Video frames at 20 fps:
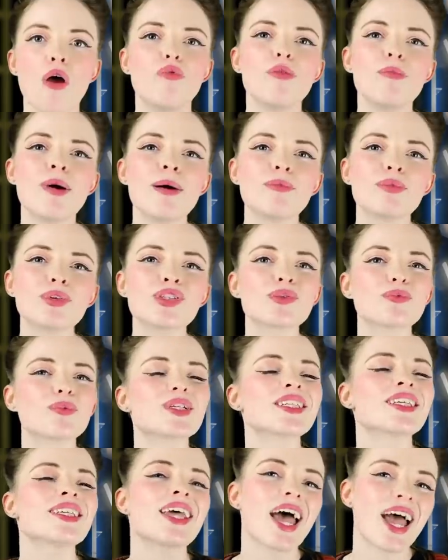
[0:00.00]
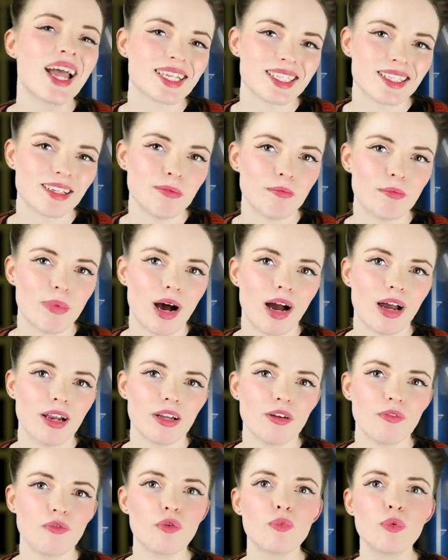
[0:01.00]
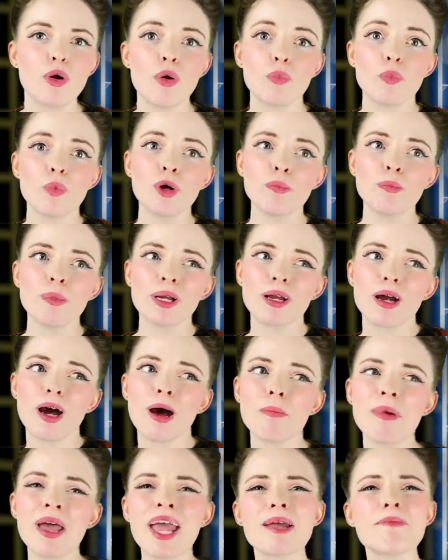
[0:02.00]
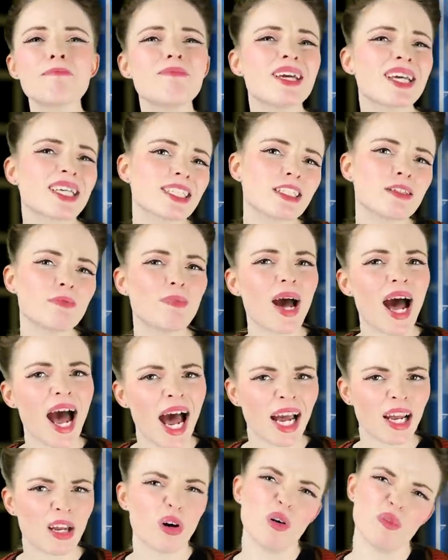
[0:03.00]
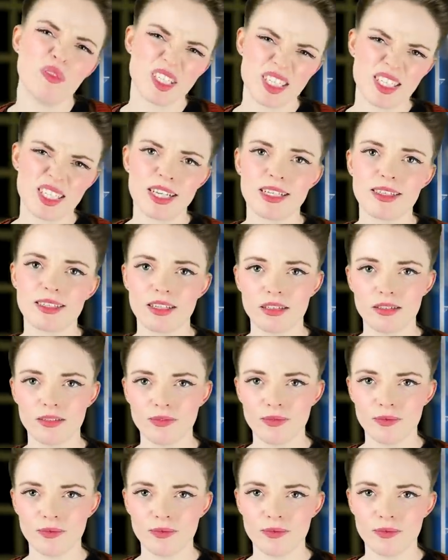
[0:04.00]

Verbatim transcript: Remembrance was an excellent pilot for what would become a mixed bag of a season.